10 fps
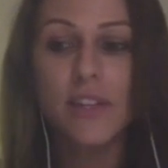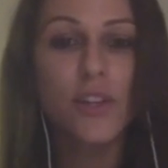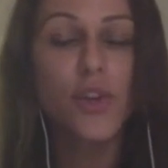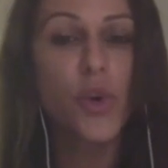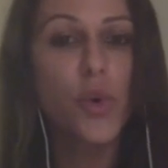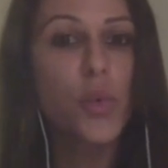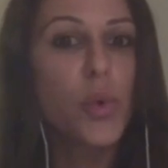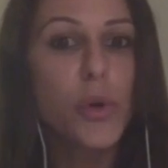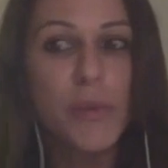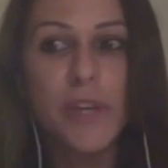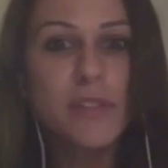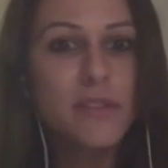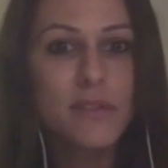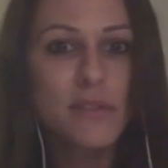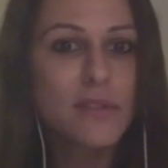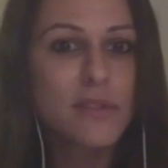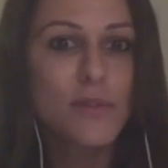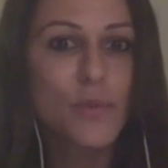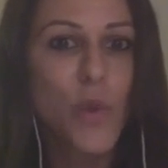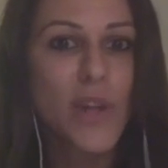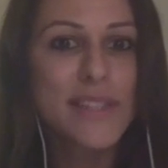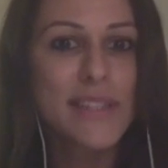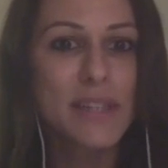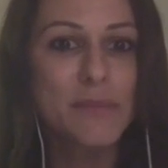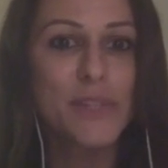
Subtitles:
no woman wants him.